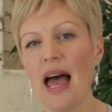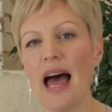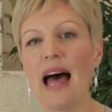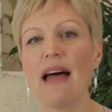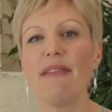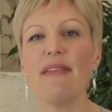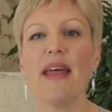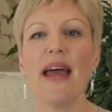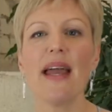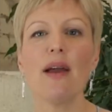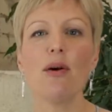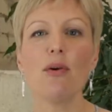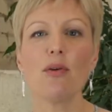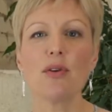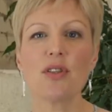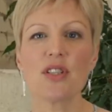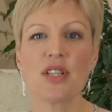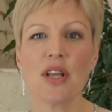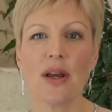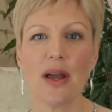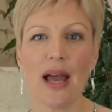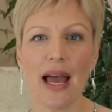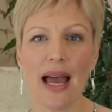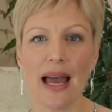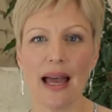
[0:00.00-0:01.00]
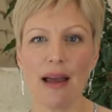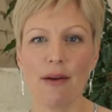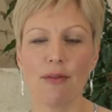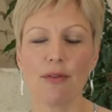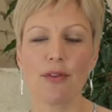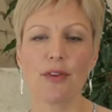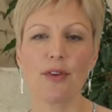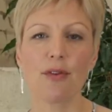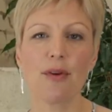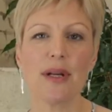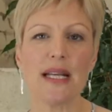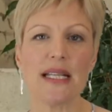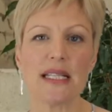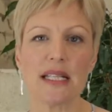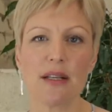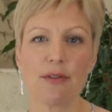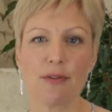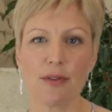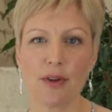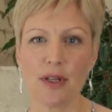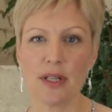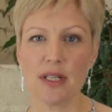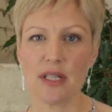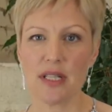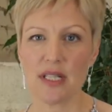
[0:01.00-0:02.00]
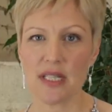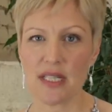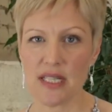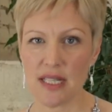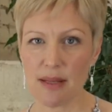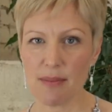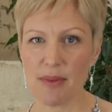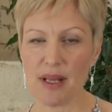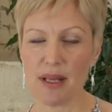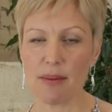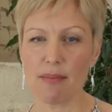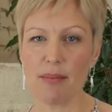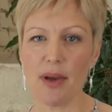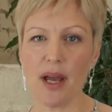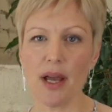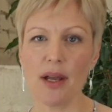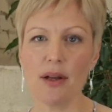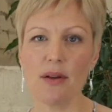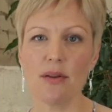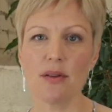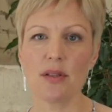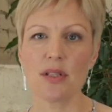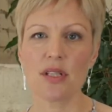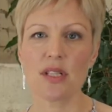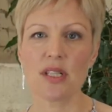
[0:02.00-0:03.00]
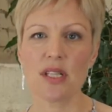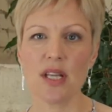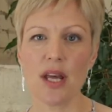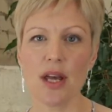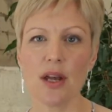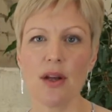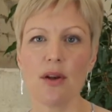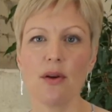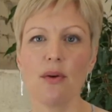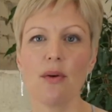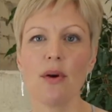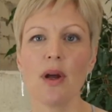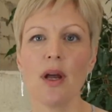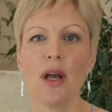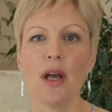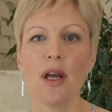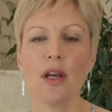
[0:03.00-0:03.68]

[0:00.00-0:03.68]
And they also have 3 different dimming modes, so